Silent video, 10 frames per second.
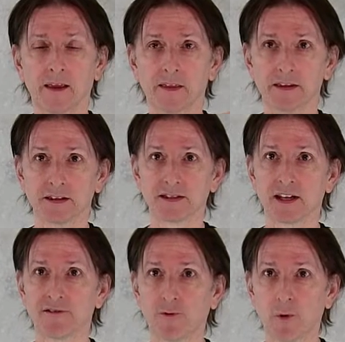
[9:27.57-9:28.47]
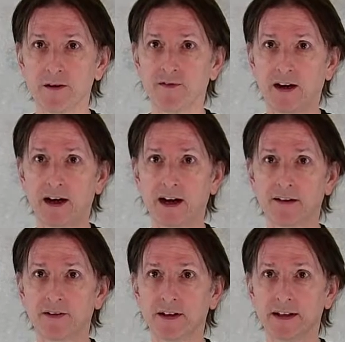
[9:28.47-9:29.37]
This is at a
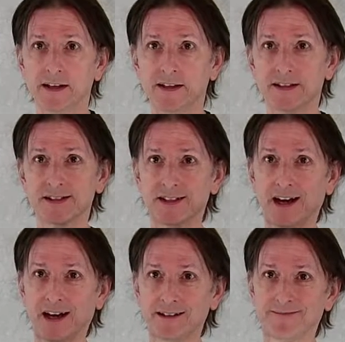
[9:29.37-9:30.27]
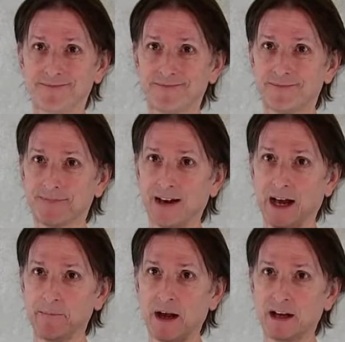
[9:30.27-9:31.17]
45. It is not,
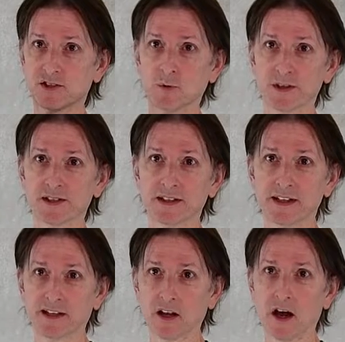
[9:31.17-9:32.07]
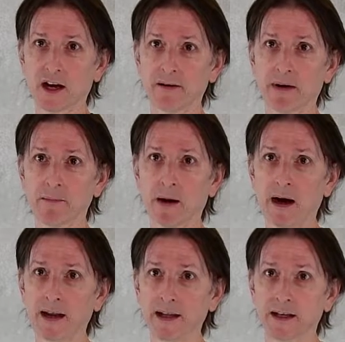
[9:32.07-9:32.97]
I'm not twisting and locking my
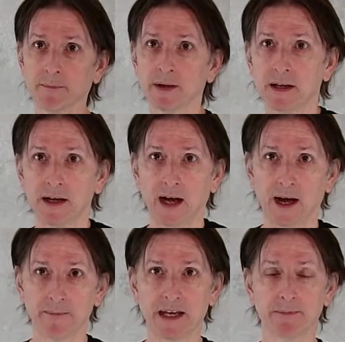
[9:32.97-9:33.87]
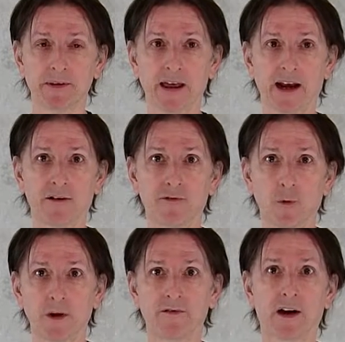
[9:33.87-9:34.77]
body up. I'm keeping that at a
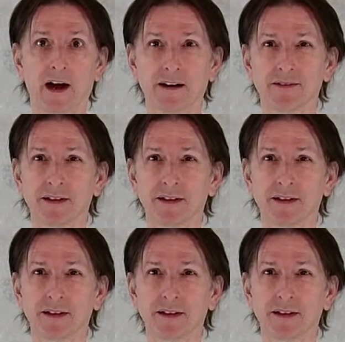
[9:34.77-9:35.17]
45.